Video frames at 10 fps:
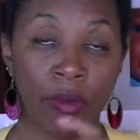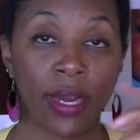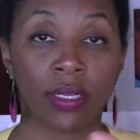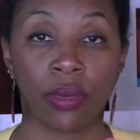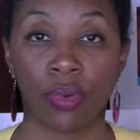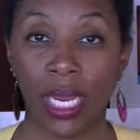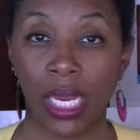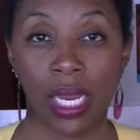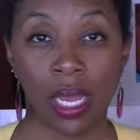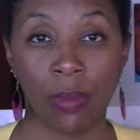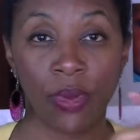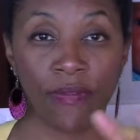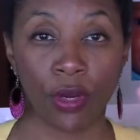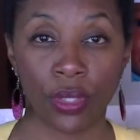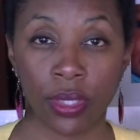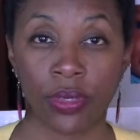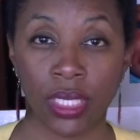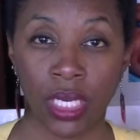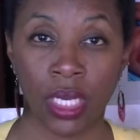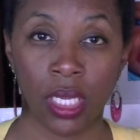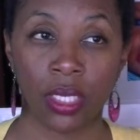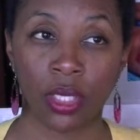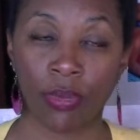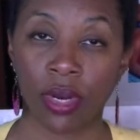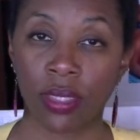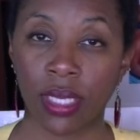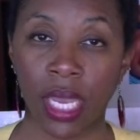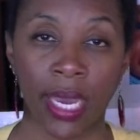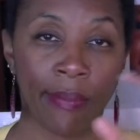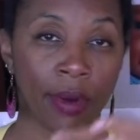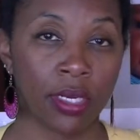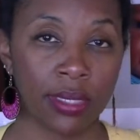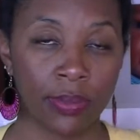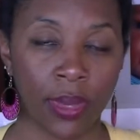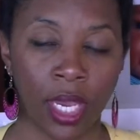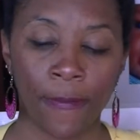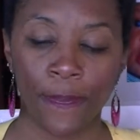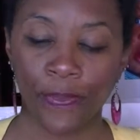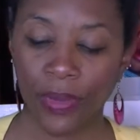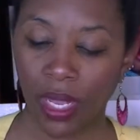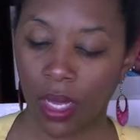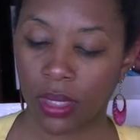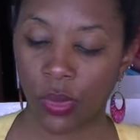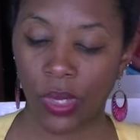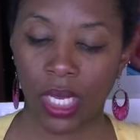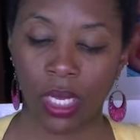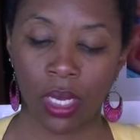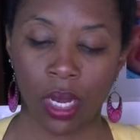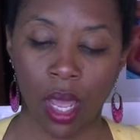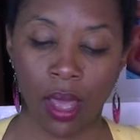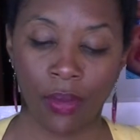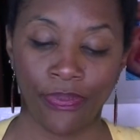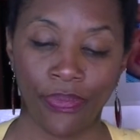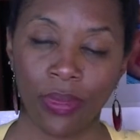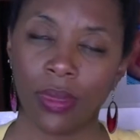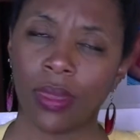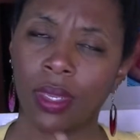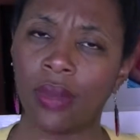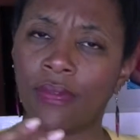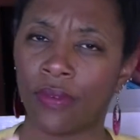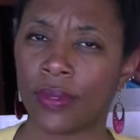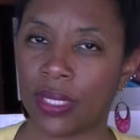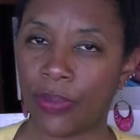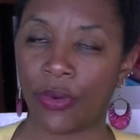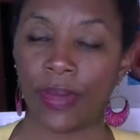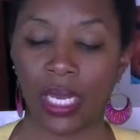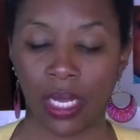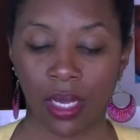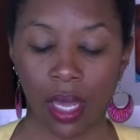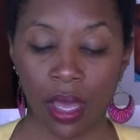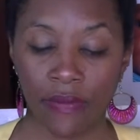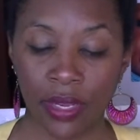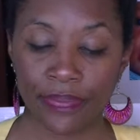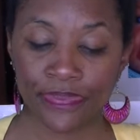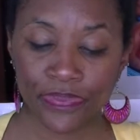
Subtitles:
We're actually breaking up verse 13 into parts A and parts B so we can get a full deeper meaning of it.